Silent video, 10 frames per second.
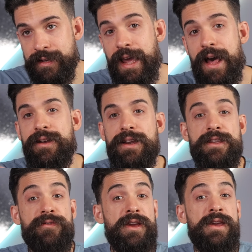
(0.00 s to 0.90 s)

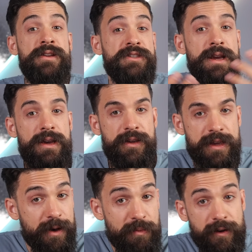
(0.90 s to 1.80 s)
calculates for each
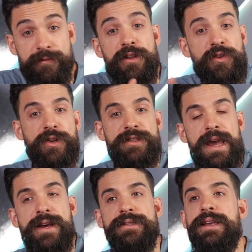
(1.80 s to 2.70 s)
year month the total
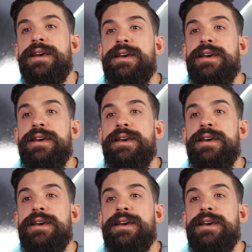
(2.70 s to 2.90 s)
sales,